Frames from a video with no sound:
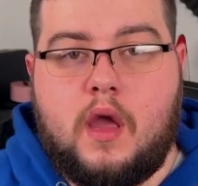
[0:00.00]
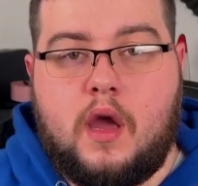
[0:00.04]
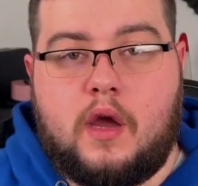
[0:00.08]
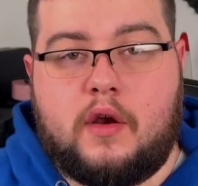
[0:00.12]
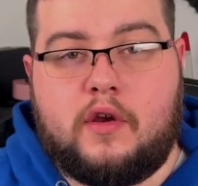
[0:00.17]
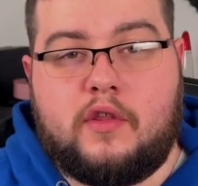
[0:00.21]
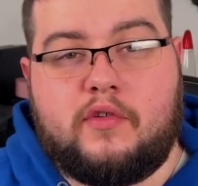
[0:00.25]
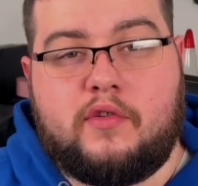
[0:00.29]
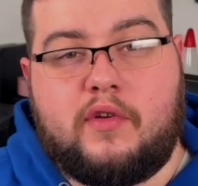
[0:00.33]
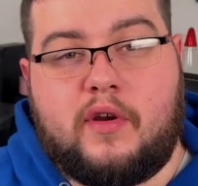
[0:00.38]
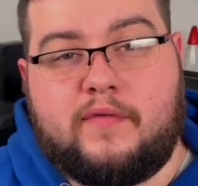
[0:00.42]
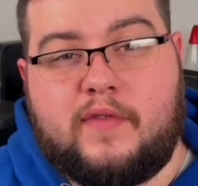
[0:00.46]

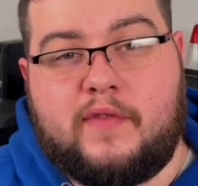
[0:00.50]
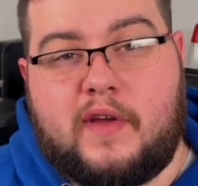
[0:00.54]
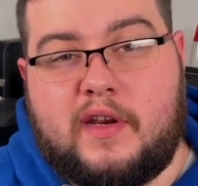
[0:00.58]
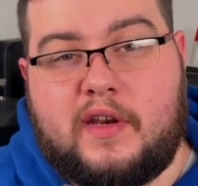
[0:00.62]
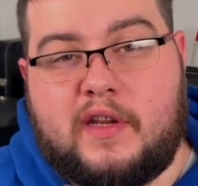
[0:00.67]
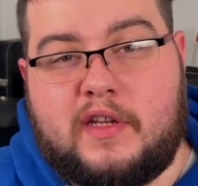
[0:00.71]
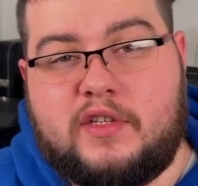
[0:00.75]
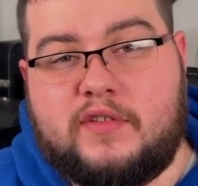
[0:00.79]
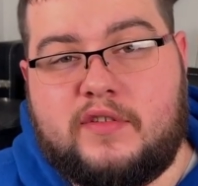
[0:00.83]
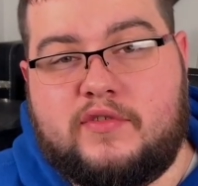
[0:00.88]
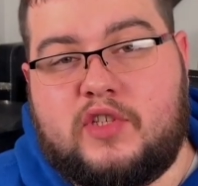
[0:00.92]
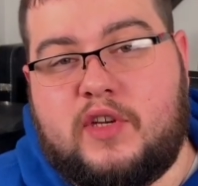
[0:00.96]
Another
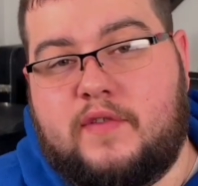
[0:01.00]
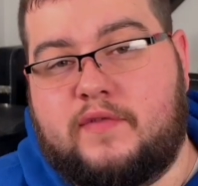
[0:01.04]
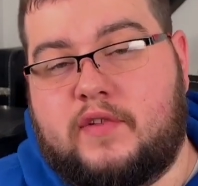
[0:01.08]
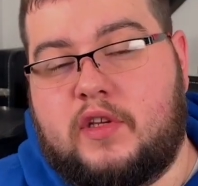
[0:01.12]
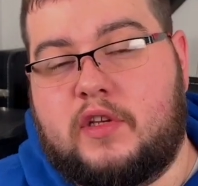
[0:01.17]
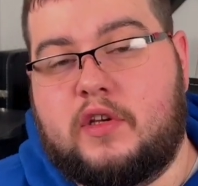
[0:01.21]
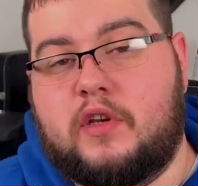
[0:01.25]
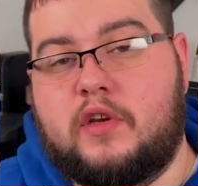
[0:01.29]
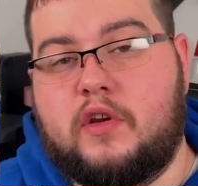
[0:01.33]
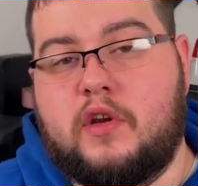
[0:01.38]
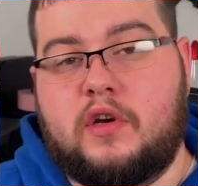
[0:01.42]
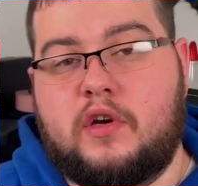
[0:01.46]
advantage of shifting
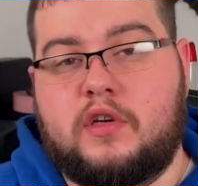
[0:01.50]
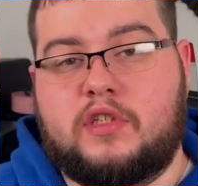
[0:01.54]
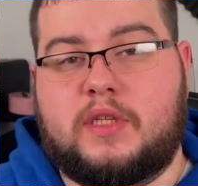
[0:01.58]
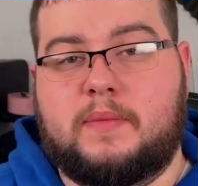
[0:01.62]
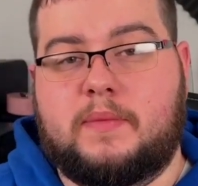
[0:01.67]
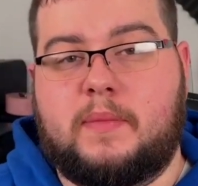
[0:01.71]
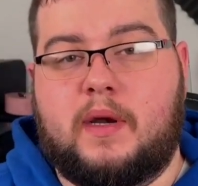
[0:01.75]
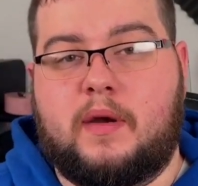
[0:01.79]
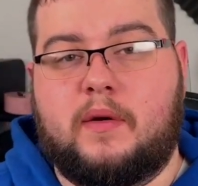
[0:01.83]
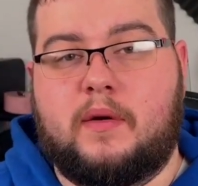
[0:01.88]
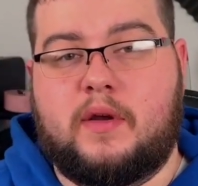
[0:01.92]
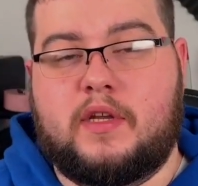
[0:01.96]
your notes
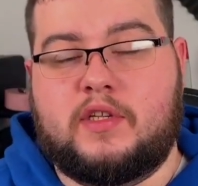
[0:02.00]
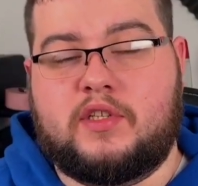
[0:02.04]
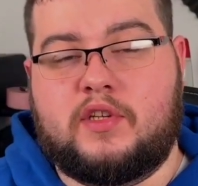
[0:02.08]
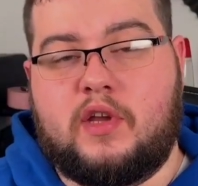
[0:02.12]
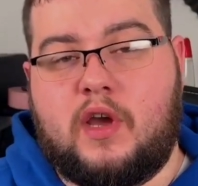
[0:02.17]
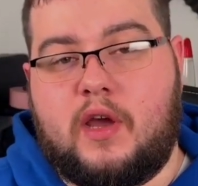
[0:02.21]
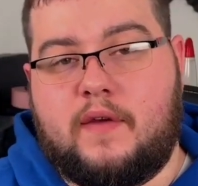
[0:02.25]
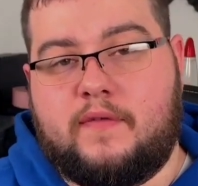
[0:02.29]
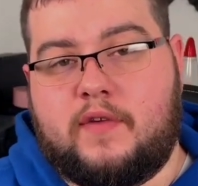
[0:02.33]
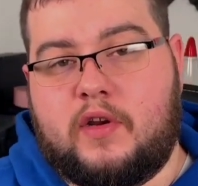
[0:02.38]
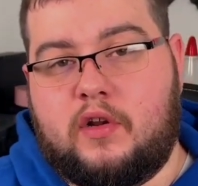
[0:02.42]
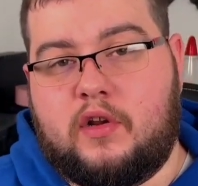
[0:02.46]
about is not
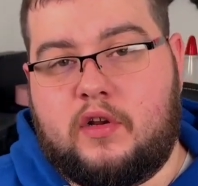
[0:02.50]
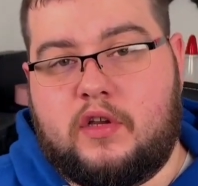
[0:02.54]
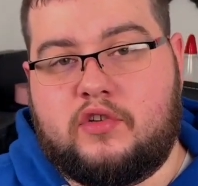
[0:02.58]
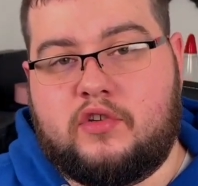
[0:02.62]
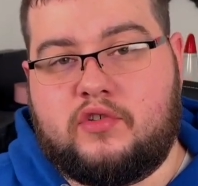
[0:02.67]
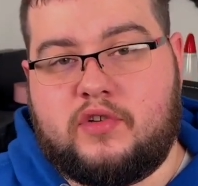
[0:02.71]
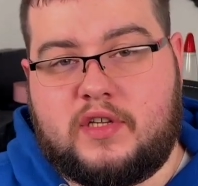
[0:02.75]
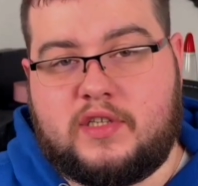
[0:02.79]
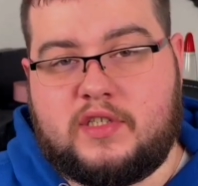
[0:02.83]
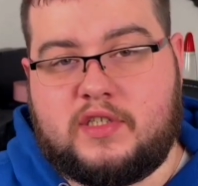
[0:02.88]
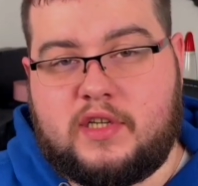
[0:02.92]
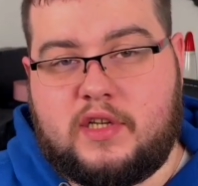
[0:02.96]
having all your
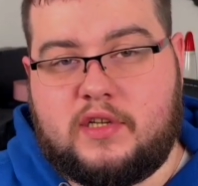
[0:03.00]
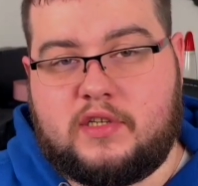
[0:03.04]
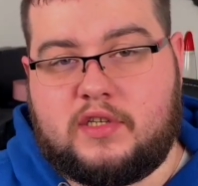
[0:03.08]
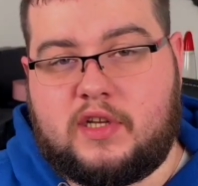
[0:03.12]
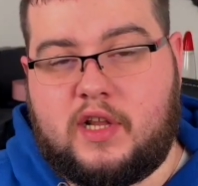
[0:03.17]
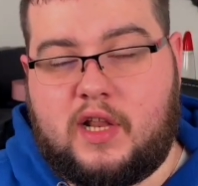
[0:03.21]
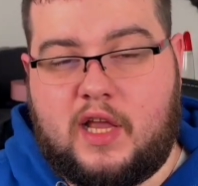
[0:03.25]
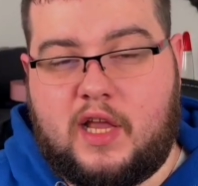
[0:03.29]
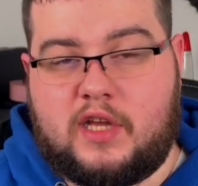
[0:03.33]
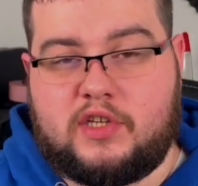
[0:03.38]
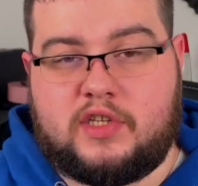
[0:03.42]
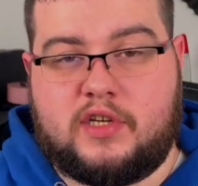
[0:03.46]
transients
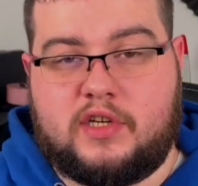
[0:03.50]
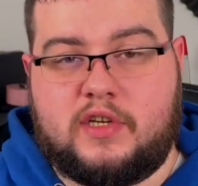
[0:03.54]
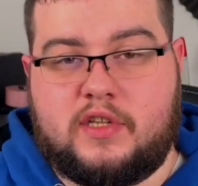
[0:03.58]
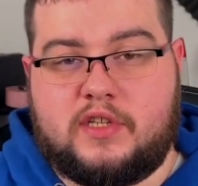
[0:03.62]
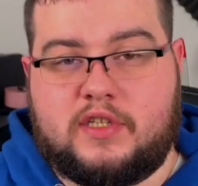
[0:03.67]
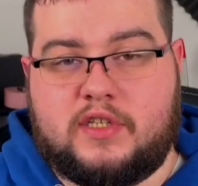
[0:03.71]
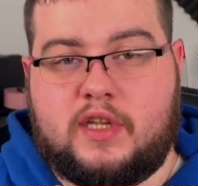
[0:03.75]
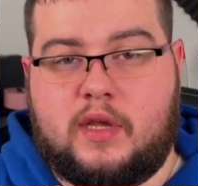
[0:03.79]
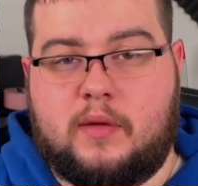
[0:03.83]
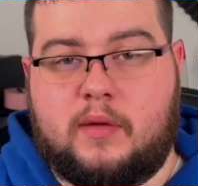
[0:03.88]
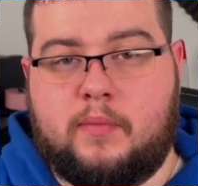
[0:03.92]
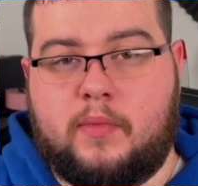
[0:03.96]
clashing at the
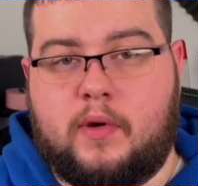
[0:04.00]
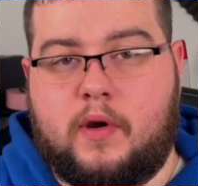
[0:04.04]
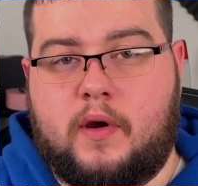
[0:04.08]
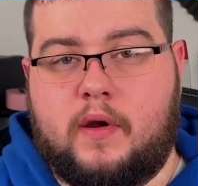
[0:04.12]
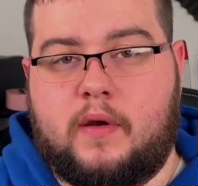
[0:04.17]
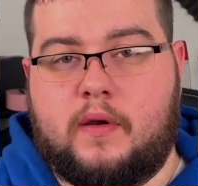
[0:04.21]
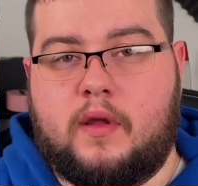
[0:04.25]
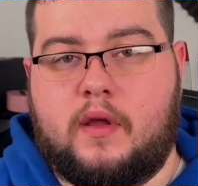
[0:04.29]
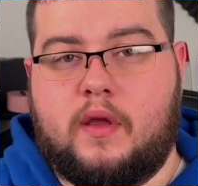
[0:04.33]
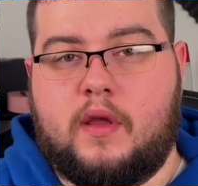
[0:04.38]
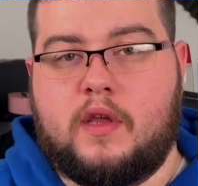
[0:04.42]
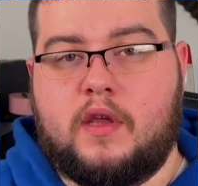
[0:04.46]
same point.